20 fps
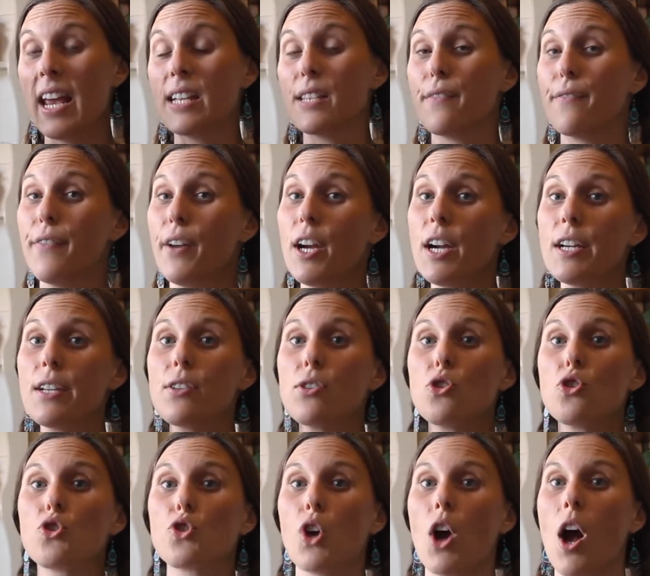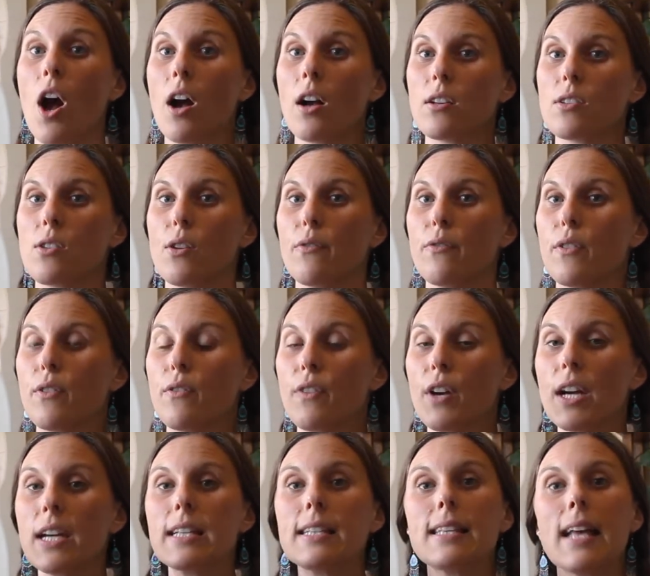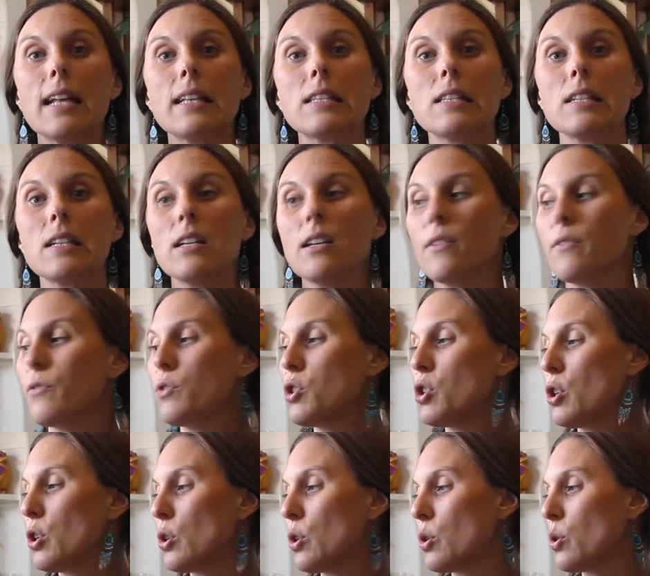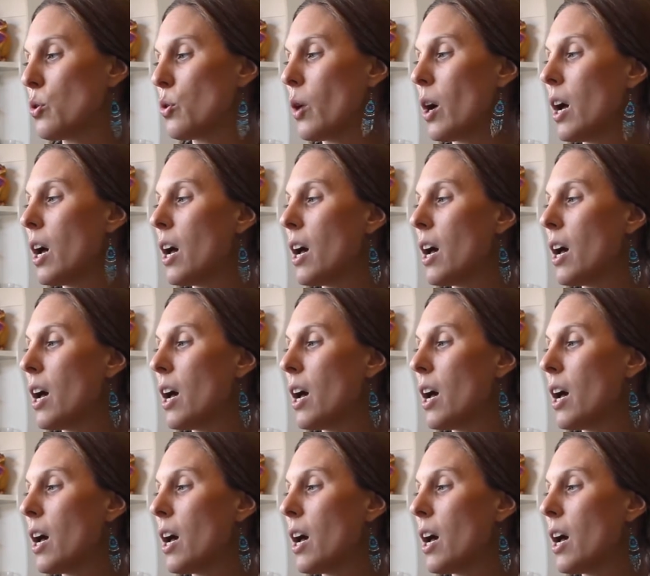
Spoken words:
It's very strong, so if you're very sensitive to